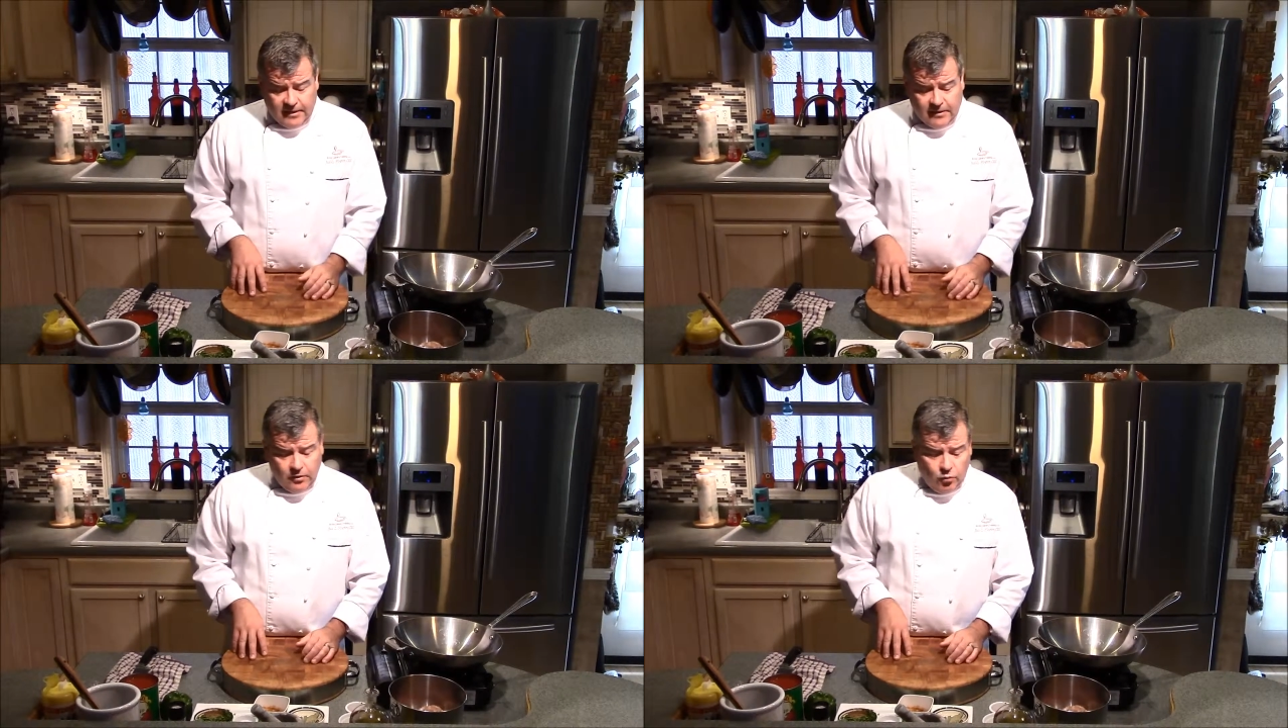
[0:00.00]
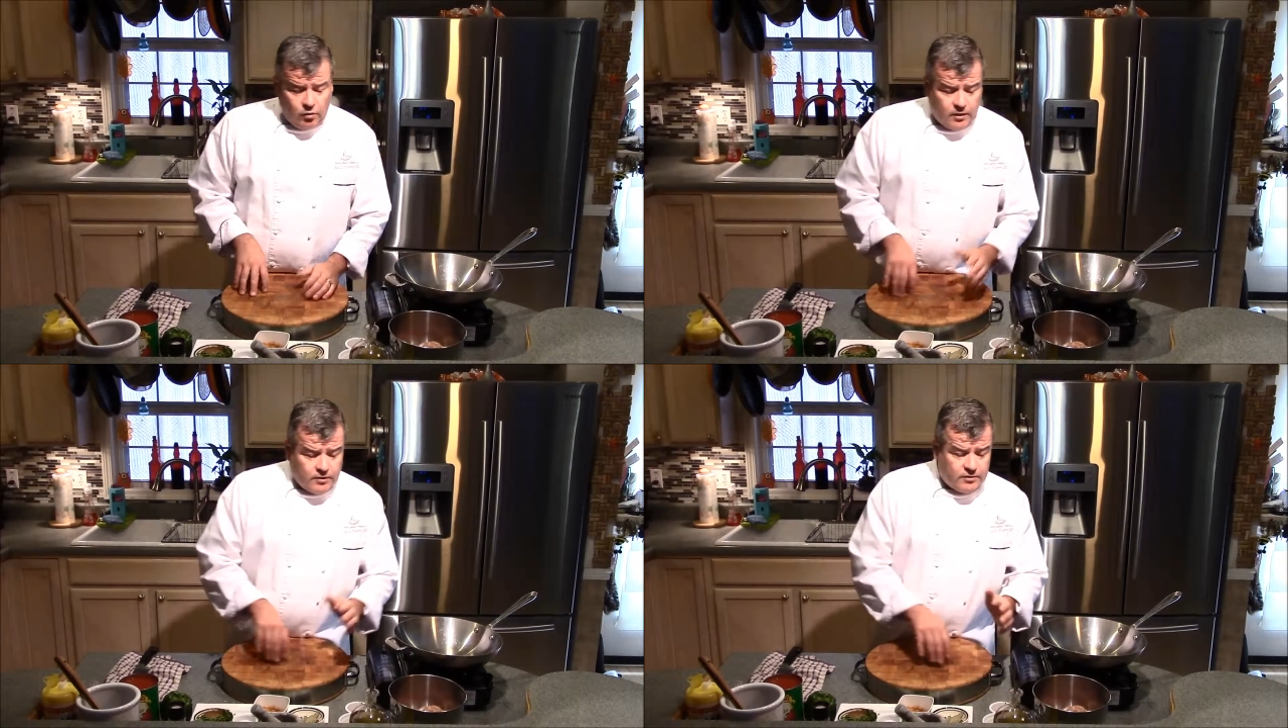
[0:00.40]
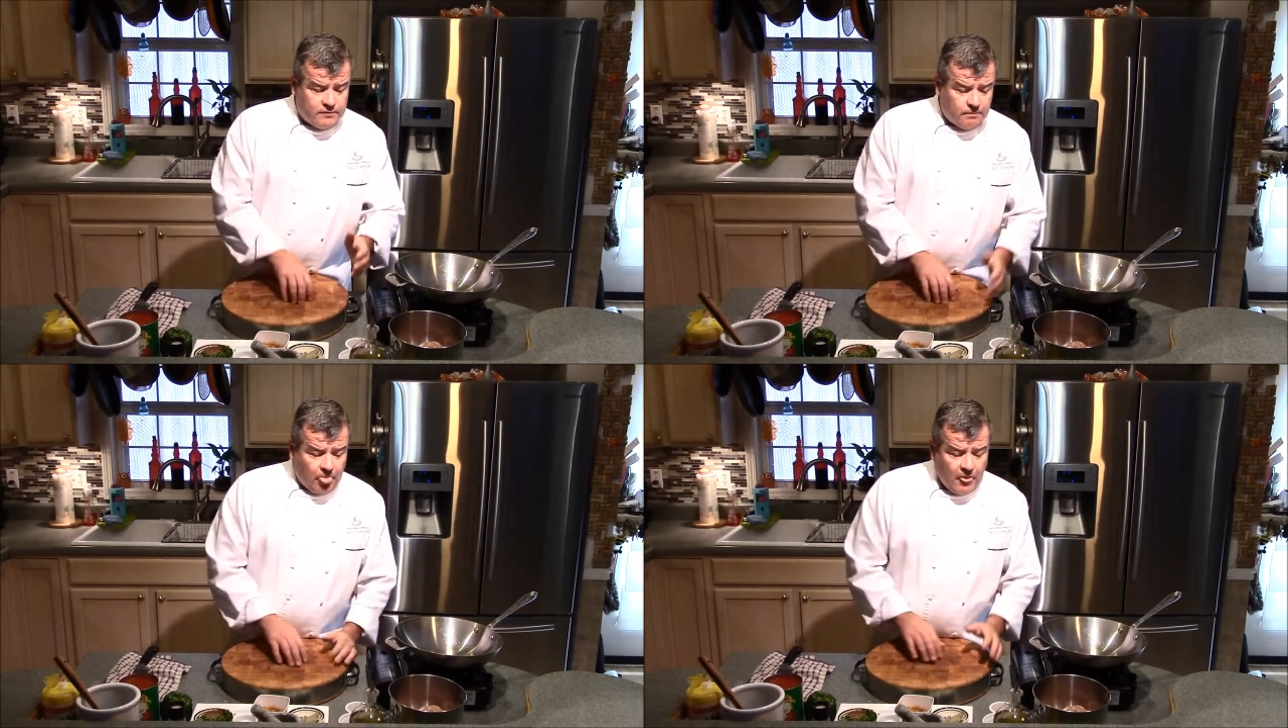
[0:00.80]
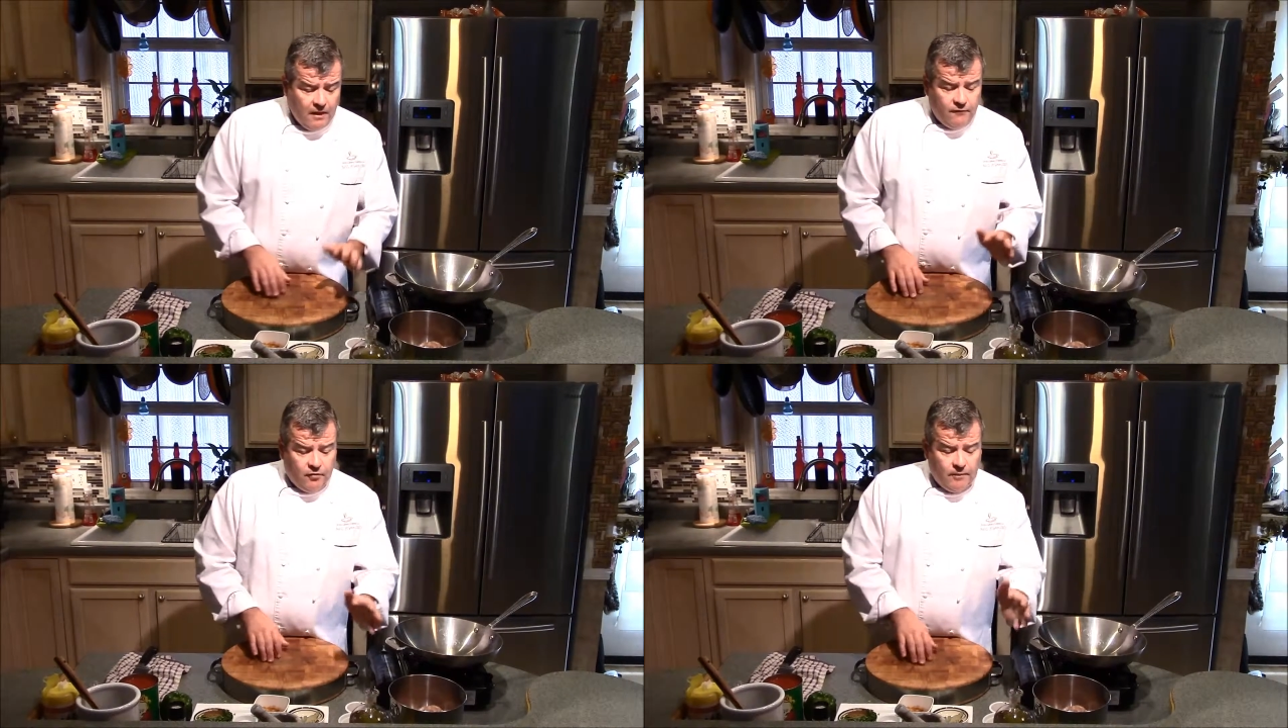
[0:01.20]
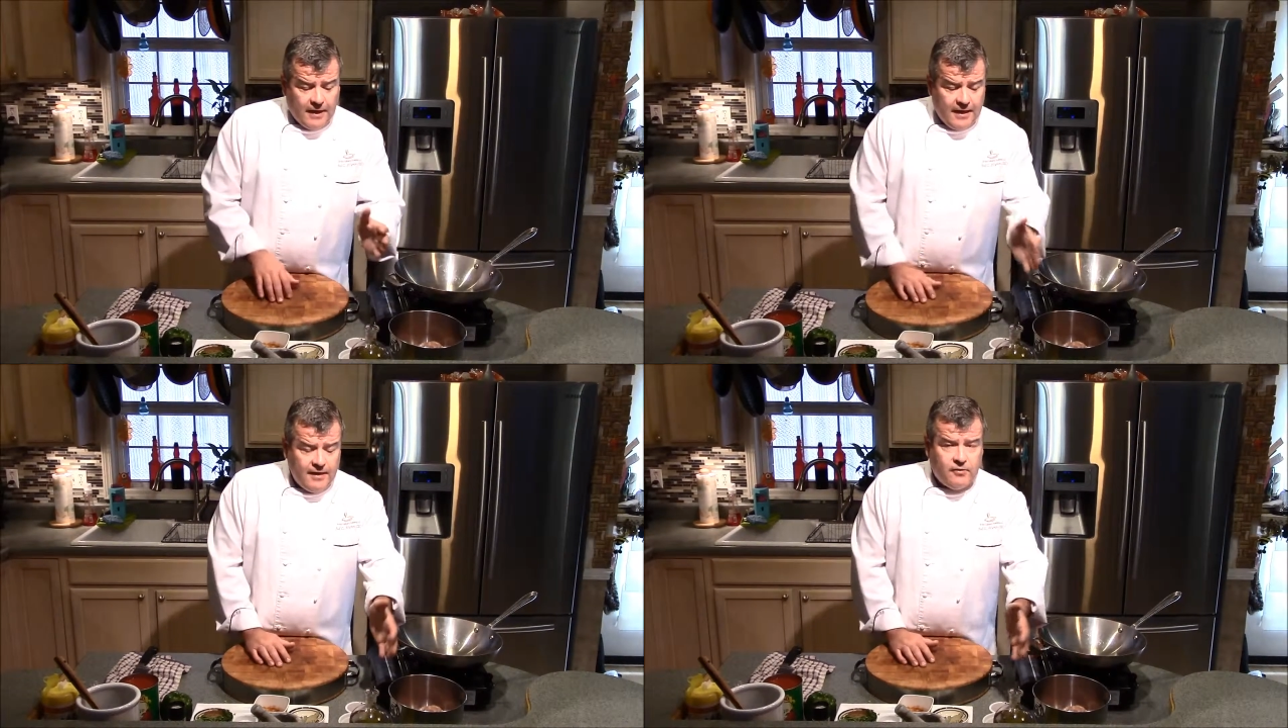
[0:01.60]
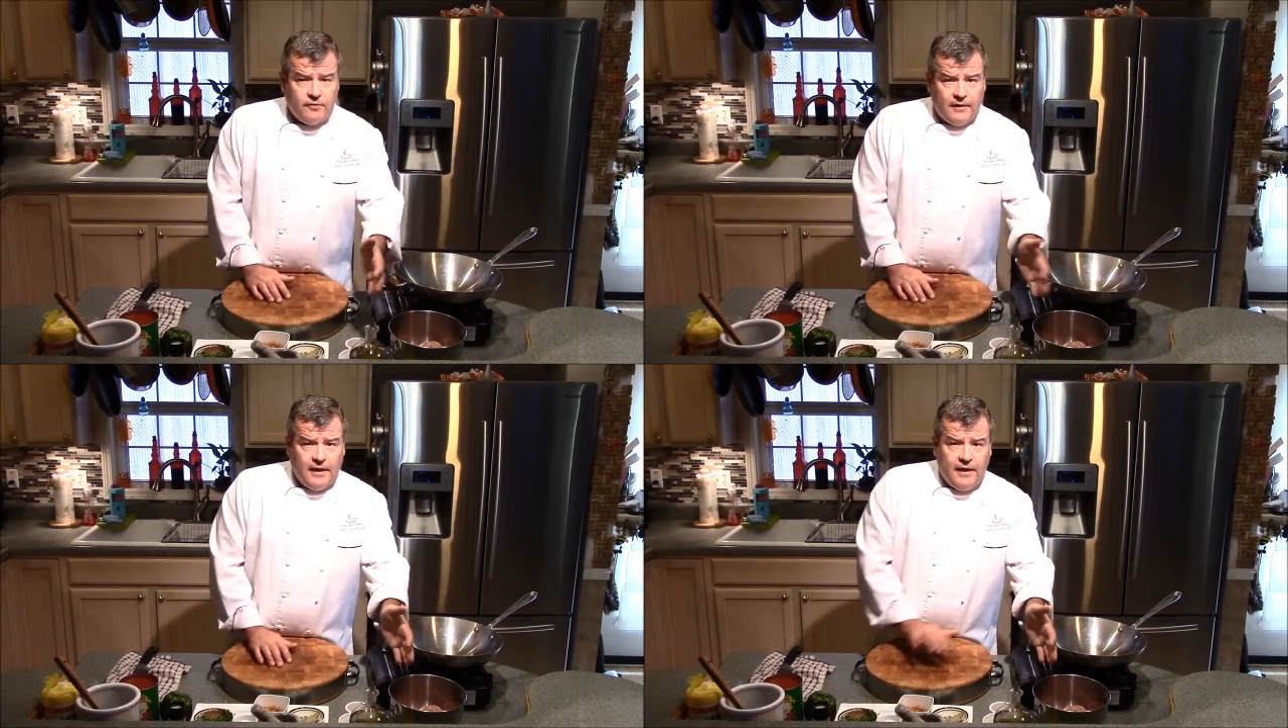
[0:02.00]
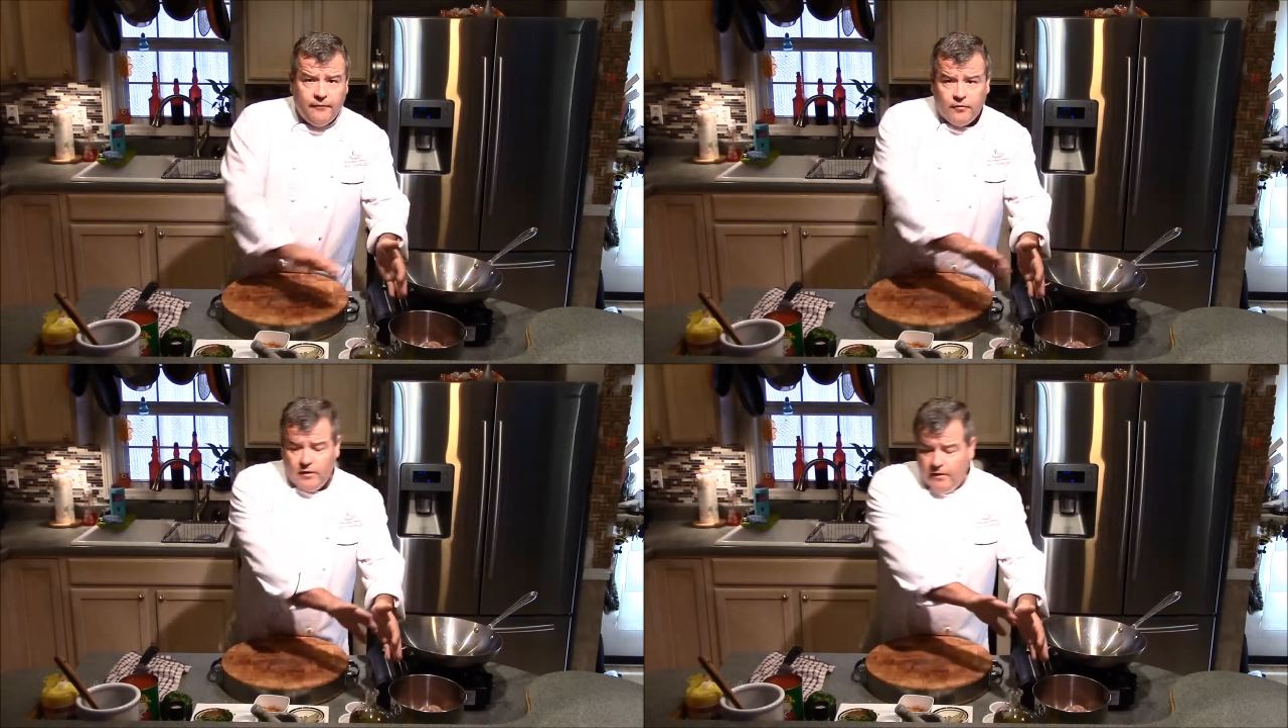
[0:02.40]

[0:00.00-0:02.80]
In other words, from A to the left,